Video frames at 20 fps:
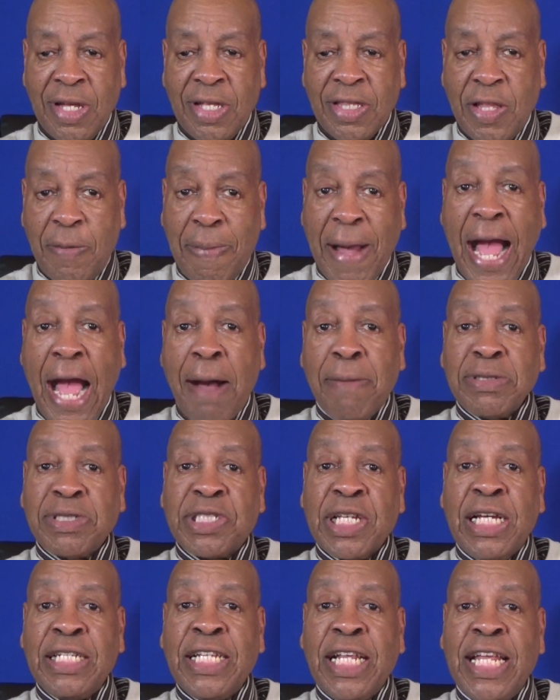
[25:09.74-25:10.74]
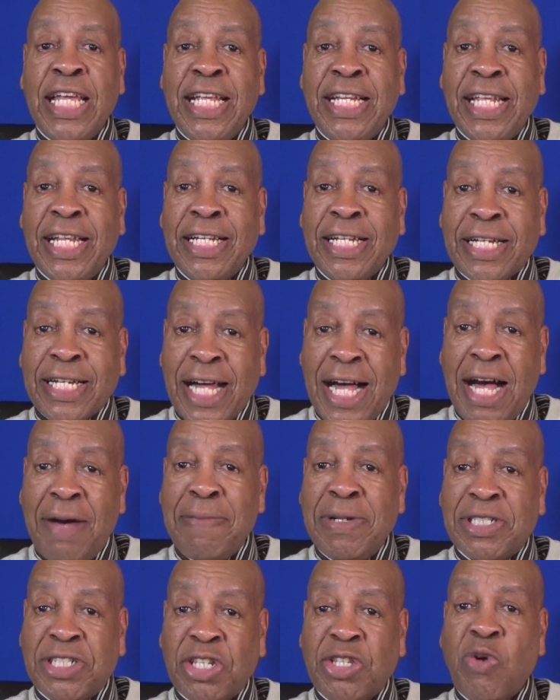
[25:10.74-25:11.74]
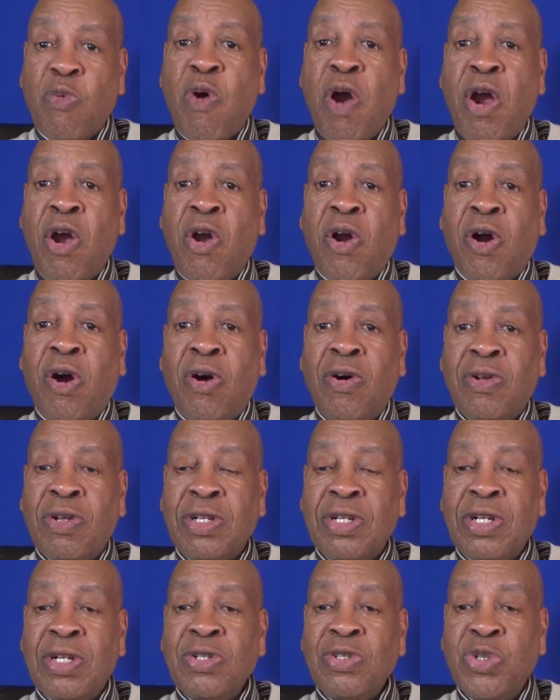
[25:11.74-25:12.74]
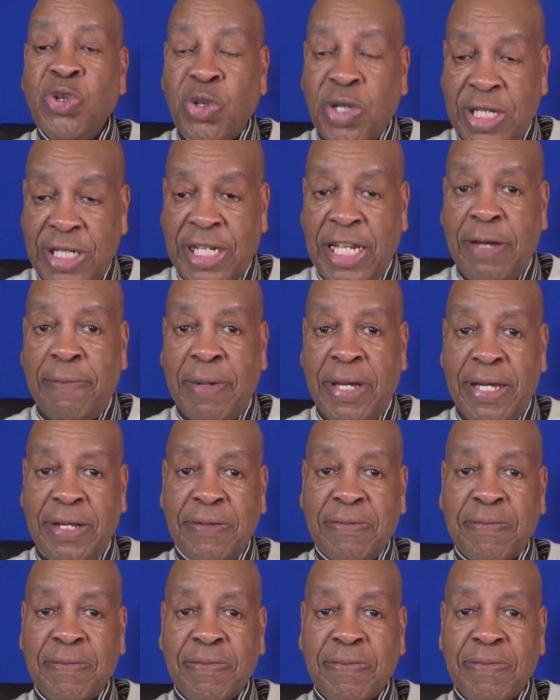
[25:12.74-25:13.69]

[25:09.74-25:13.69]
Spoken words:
The Bible said that he didn't come into the world to condemn it.